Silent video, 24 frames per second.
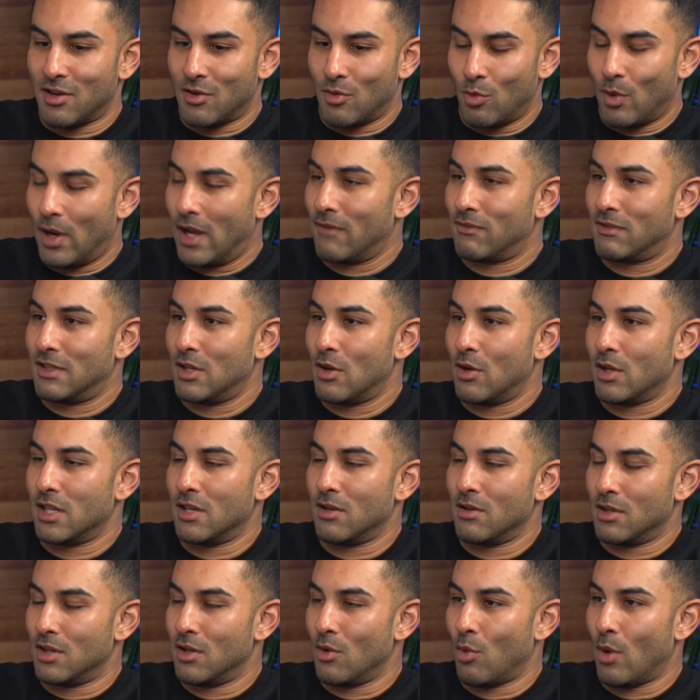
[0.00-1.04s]
waved
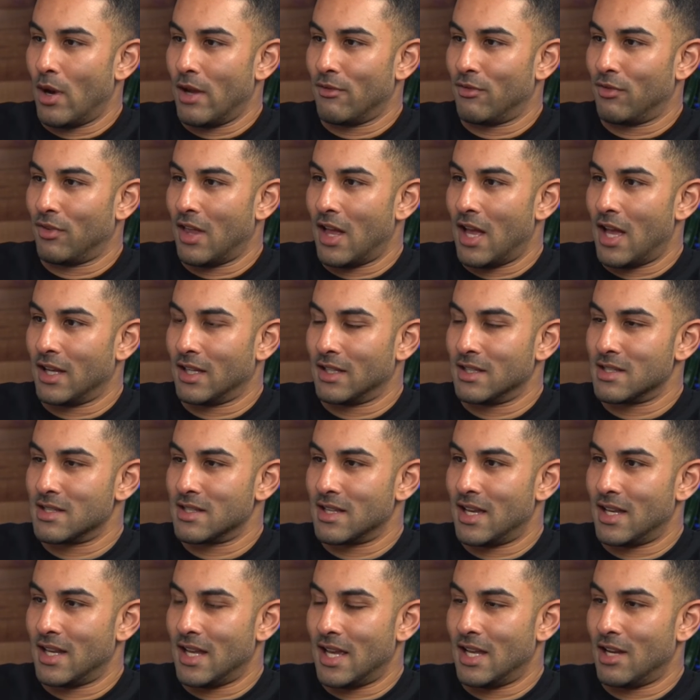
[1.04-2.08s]
the, the white flag and
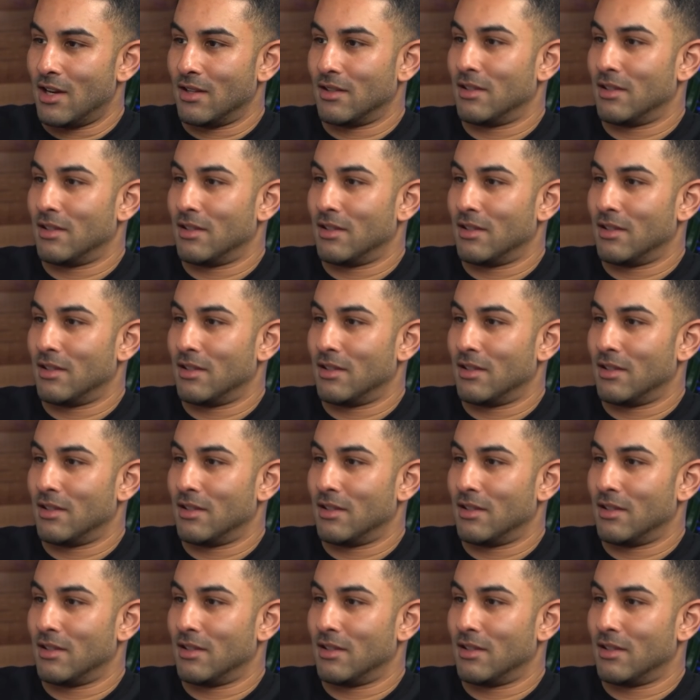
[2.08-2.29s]
said, hey,